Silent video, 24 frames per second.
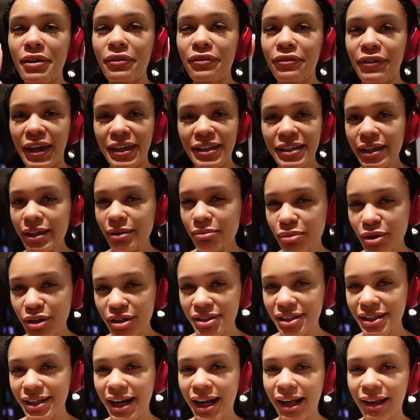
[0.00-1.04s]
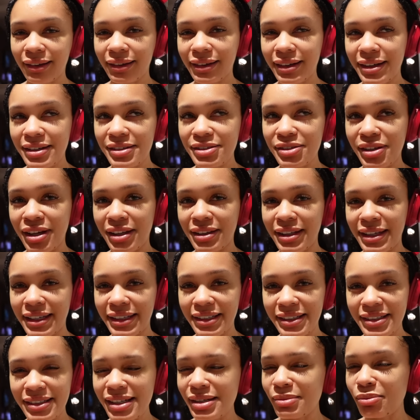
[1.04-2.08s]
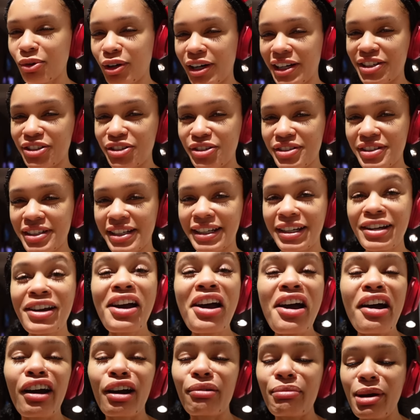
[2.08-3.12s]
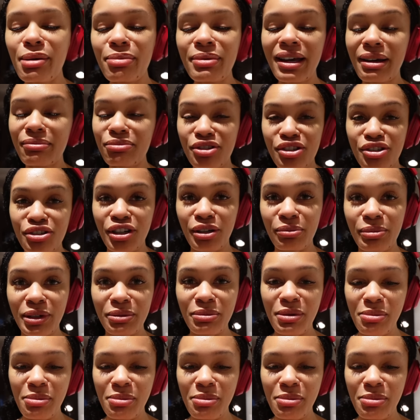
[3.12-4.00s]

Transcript: faking personality so that they can seem more interesting. Or maybe I'm just tripping.